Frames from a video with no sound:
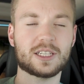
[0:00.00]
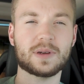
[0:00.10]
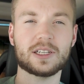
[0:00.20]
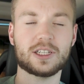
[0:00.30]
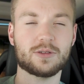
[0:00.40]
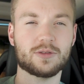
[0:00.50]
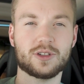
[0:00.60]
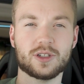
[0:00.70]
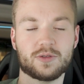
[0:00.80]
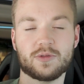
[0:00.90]
suspension
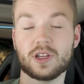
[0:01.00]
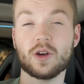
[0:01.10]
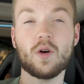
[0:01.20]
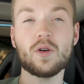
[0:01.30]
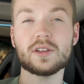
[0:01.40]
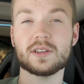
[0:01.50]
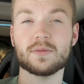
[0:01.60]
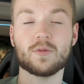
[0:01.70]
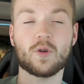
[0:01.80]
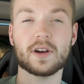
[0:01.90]
was just really old
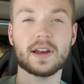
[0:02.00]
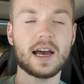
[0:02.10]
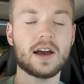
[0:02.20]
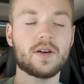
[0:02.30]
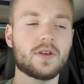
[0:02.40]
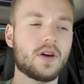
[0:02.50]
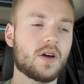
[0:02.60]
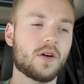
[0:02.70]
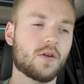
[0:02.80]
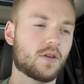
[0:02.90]
and worn down
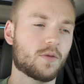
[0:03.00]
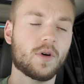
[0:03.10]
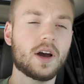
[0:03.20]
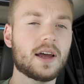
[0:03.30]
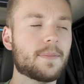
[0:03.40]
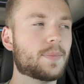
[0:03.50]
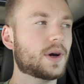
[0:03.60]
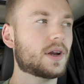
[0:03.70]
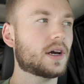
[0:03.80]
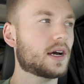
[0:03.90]
or what,
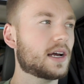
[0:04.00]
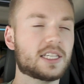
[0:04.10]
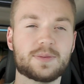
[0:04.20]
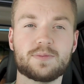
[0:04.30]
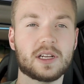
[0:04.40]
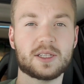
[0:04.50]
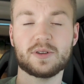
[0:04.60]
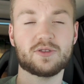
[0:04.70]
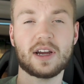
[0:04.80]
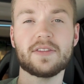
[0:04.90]
but it's
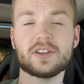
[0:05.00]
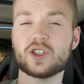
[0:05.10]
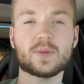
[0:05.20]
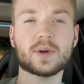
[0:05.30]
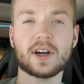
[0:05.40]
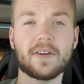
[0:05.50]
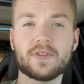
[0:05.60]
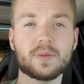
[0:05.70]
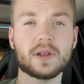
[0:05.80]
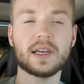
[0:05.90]
been driving super
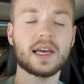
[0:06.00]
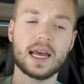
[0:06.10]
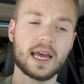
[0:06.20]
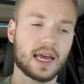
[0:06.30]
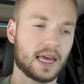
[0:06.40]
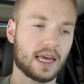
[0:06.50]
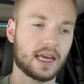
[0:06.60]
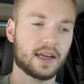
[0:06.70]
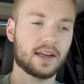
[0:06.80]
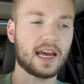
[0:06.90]
comfortably,
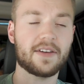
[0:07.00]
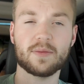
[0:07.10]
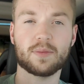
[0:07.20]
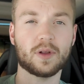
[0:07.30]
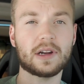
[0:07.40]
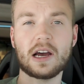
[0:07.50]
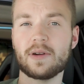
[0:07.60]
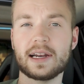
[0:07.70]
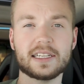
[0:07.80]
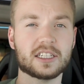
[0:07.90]
and I haven't blown out
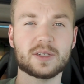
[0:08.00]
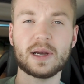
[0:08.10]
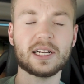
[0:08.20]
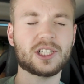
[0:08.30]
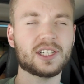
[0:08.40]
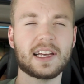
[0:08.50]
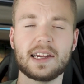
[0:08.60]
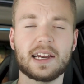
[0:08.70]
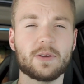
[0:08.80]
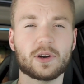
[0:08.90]
any suspension,
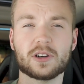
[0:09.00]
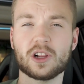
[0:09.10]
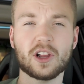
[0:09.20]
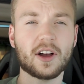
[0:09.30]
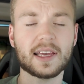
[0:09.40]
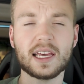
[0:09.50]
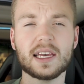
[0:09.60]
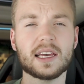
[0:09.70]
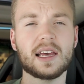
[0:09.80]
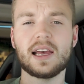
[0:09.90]
had any weird
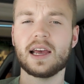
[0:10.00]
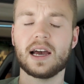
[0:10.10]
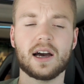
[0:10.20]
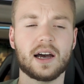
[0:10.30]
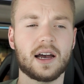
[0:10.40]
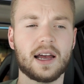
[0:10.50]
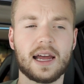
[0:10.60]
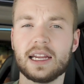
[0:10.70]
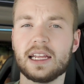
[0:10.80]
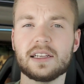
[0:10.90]
clunking,
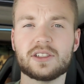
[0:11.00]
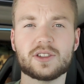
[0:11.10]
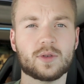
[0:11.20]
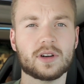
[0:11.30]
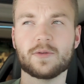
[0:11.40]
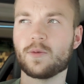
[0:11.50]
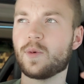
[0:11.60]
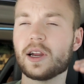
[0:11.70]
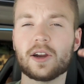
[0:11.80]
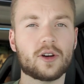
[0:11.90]
any sort of
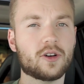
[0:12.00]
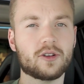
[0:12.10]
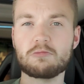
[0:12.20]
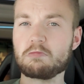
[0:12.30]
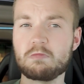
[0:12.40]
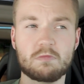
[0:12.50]
weird